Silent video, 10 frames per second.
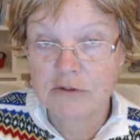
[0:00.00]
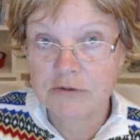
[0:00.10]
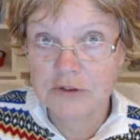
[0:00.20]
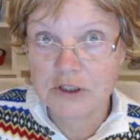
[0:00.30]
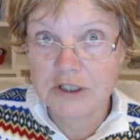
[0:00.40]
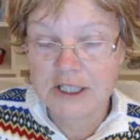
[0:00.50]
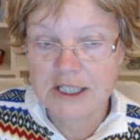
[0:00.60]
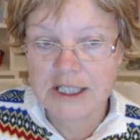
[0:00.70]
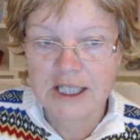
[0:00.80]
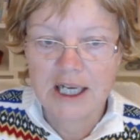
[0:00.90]

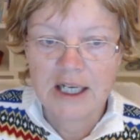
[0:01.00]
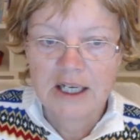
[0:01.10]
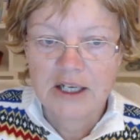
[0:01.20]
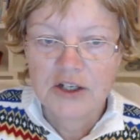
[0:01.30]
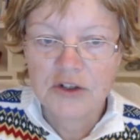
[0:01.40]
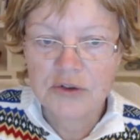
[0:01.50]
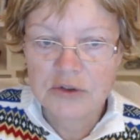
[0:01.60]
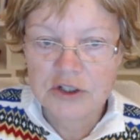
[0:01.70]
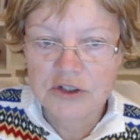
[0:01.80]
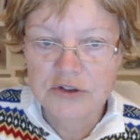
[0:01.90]
First,
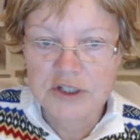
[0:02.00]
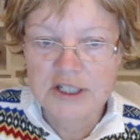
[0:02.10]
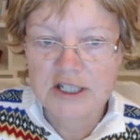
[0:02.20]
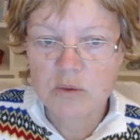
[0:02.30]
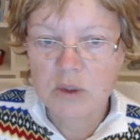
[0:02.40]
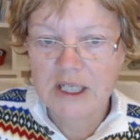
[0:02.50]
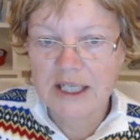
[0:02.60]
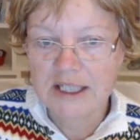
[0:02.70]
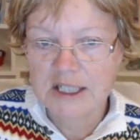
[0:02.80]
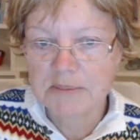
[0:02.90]
your choice is what
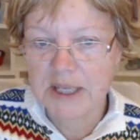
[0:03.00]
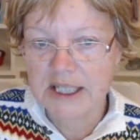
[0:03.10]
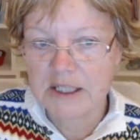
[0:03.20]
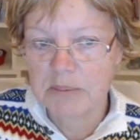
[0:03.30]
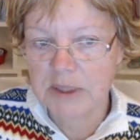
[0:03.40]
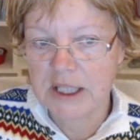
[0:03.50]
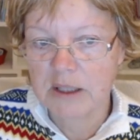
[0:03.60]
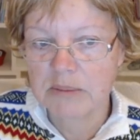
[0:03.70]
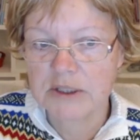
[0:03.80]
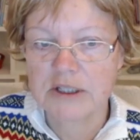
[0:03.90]
I'd expect to pick
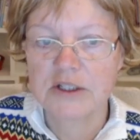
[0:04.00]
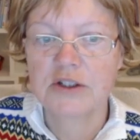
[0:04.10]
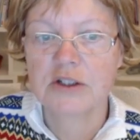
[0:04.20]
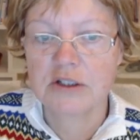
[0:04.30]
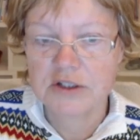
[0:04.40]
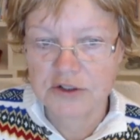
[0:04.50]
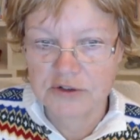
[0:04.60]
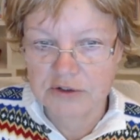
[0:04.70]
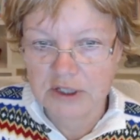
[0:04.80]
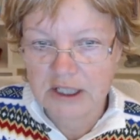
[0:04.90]
up at the dollar
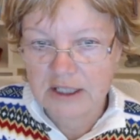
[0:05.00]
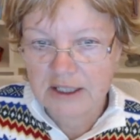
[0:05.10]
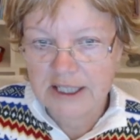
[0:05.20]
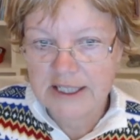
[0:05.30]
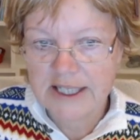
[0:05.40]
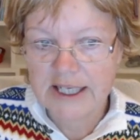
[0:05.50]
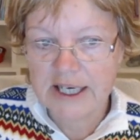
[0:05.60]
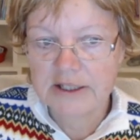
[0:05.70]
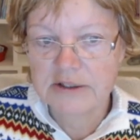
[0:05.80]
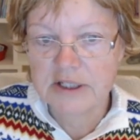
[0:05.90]
store and take
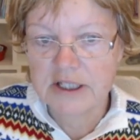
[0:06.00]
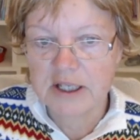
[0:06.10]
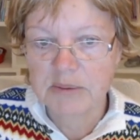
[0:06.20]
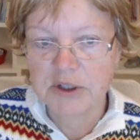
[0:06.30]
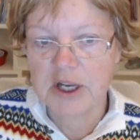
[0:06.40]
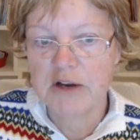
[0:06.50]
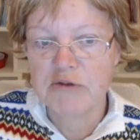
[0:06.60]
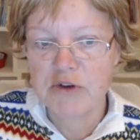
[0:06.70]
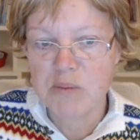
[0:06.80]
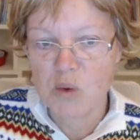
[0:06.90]
out of the cupboard
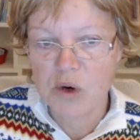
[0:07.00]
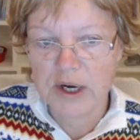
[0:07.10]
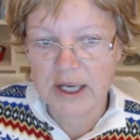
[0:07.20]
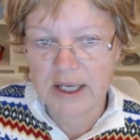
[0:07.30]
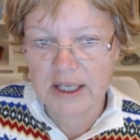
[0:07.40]
every morning.